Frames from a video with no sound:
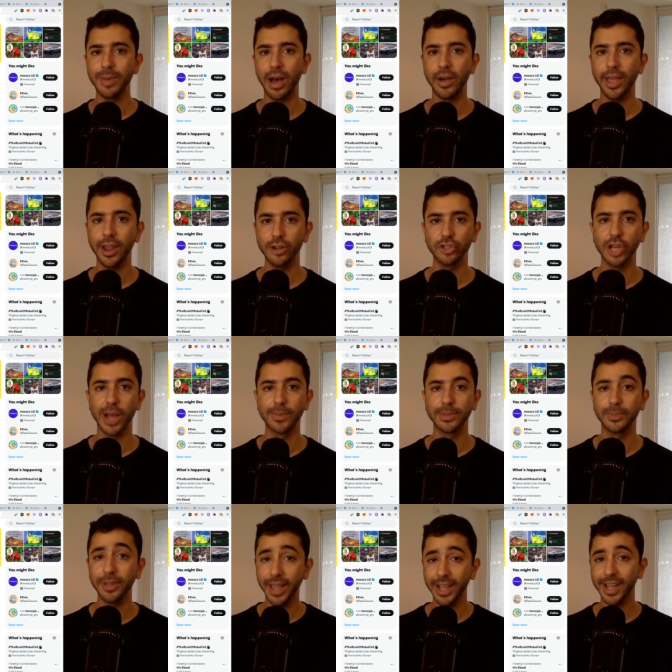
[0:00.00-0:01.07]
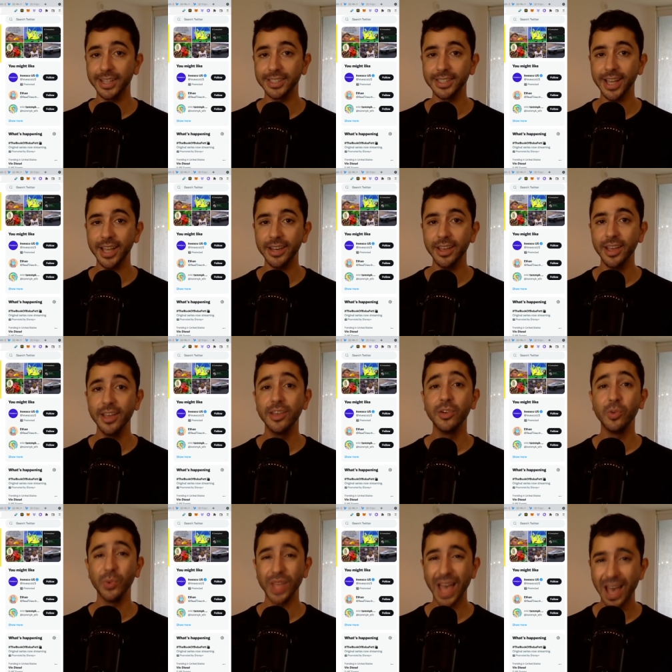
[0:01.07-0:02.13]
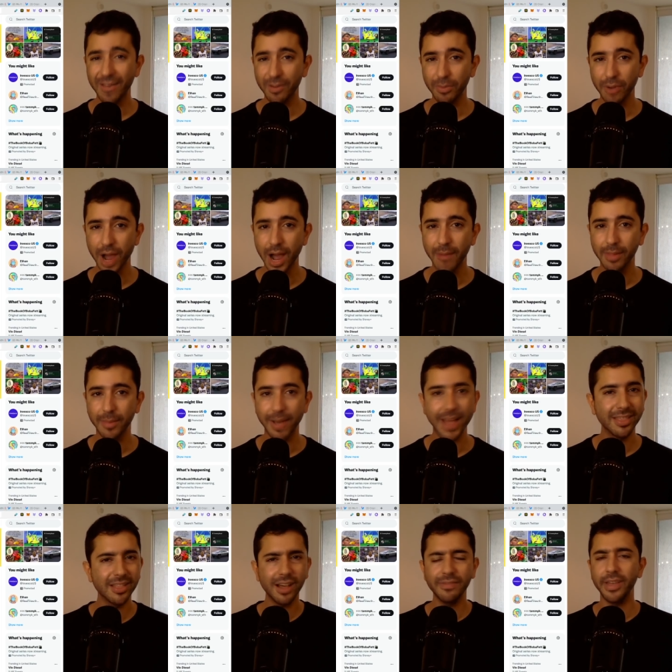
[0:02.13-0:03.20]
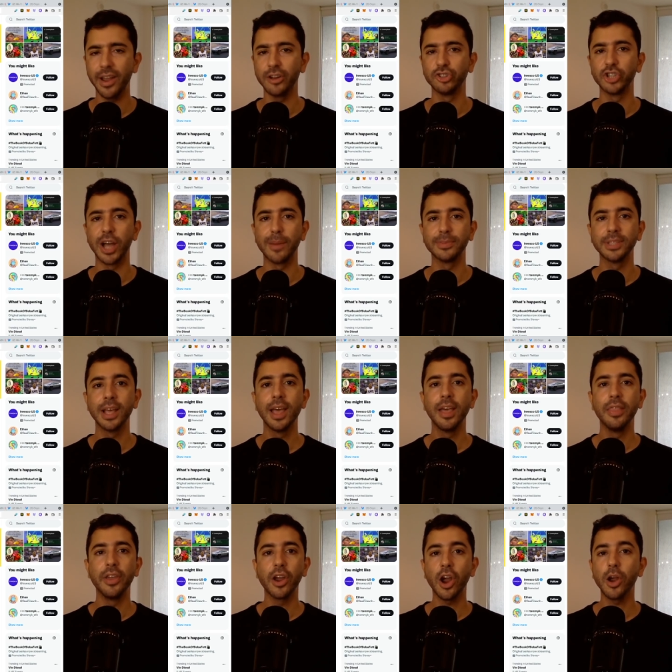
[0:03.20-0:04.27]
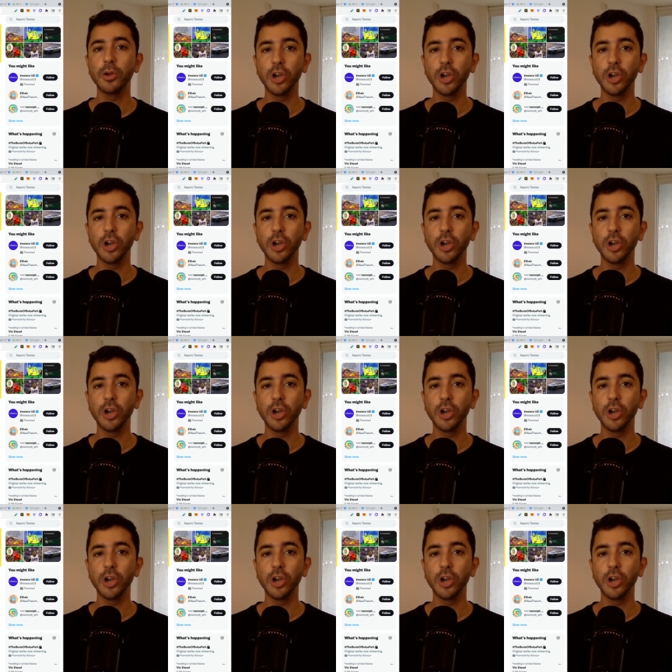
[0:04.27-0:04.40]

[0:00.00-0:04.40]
about airdrops, but like I said, we have a problem. I love airdrops. There are